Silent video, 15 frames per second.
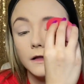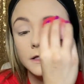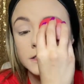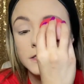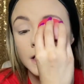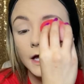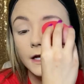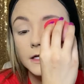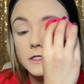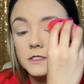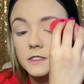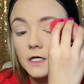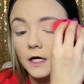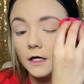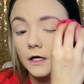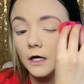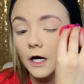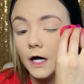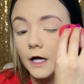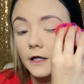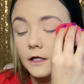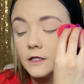Kind of set your
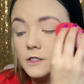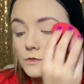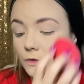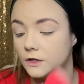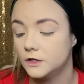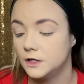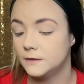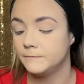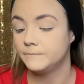eyelids with it.